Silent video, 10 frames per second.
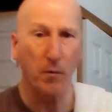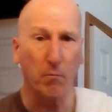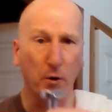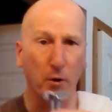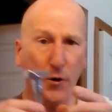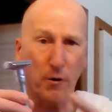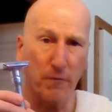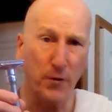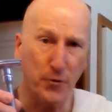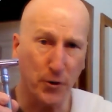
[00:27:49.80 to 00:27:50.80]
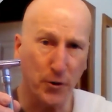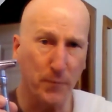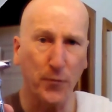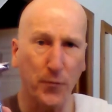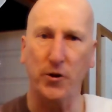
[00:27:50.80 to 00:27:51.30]
Merkur
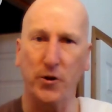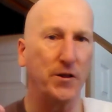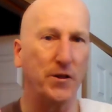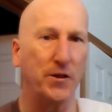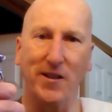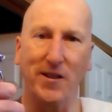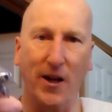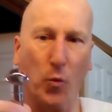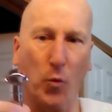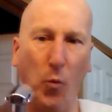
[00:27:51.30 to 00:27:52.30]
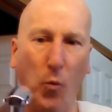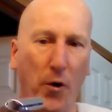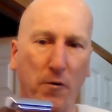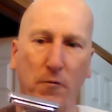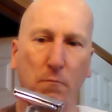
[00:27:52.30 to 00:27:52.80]
Future, which is another
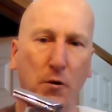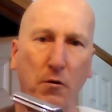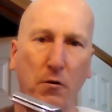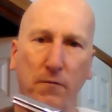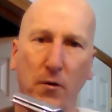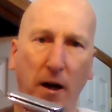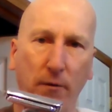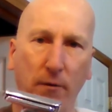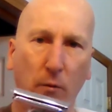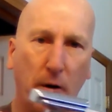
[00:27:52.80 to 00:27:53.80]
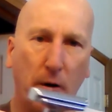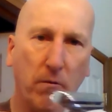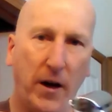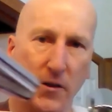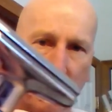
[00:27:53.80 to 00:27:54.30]
wonderful, beautiful heavyweight razor.